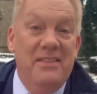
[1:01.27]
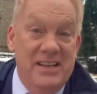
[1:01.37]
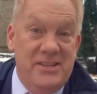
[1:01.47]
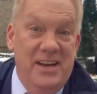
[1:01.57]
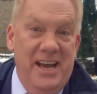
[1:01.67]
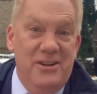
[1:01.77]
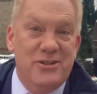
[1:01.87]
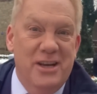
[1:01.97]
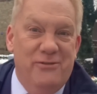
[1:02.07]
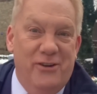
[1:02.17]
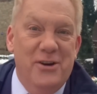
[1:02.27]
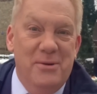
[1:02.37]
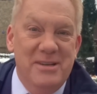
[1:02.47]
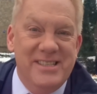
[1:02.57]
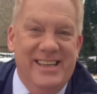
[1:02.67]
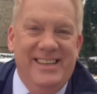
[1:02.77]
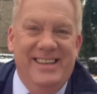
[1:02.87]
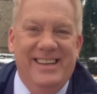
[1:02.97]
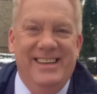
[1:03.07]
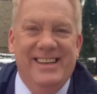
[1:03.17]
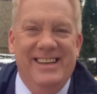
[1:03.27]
That's an age thing for you, isn't it?